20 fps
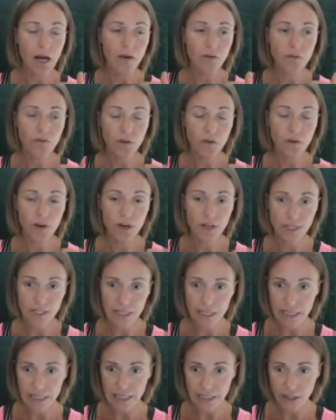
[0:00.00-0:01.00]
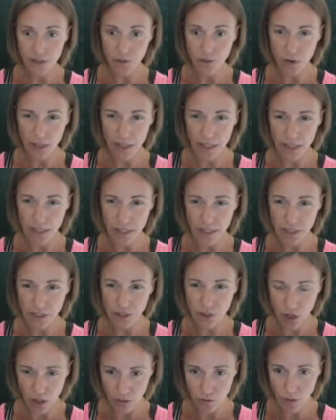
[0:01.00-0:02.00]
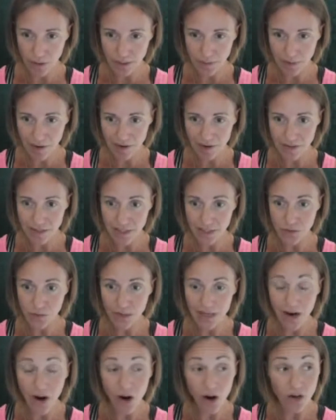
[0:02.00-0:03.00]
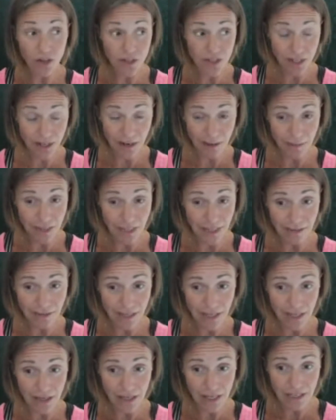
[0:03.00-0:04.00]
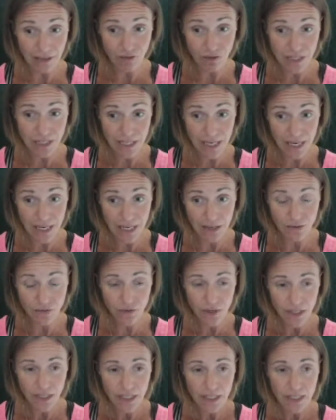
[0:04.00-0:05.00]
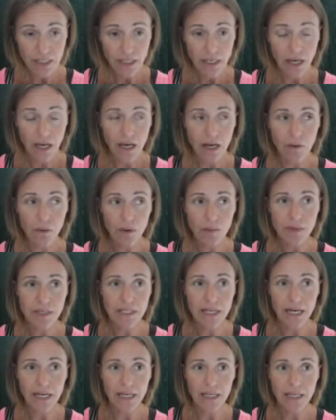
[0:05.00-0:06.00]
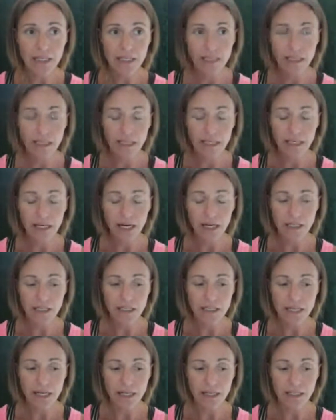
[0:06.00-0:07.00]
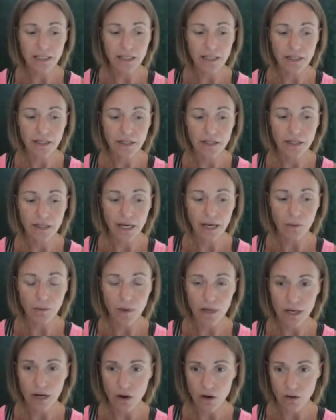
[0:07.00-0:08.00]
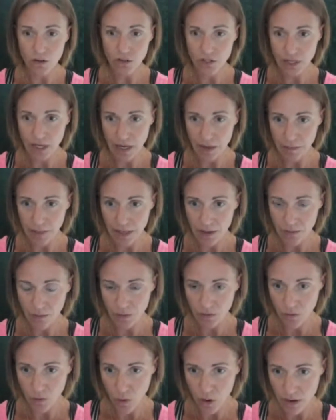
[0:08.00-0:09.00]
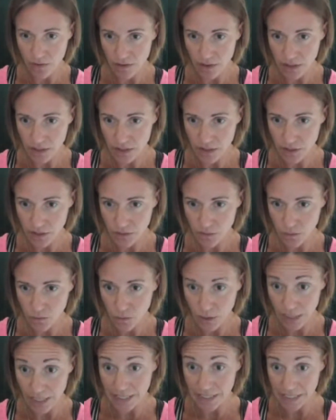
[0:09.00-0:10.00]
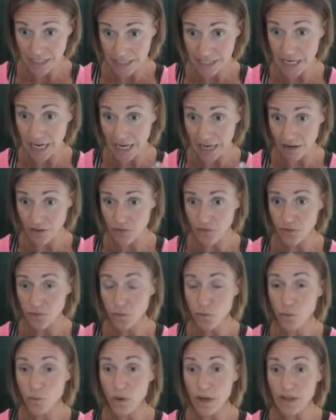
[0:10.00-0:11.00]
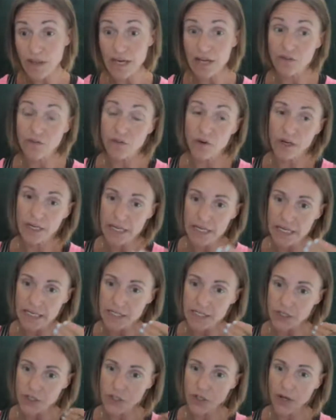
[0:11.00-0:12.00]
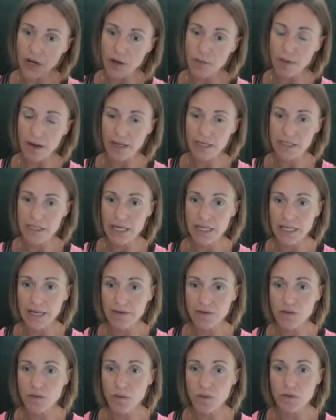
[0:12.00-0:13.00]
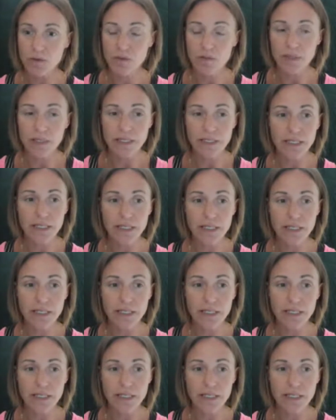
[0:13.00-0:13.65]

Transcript: Firstly, linked to our inner child, what experiences we asked to come down here and receive. When we take the understanding that we asked to come here with whatever we did have, we then find it easier to go back and take that responsibility.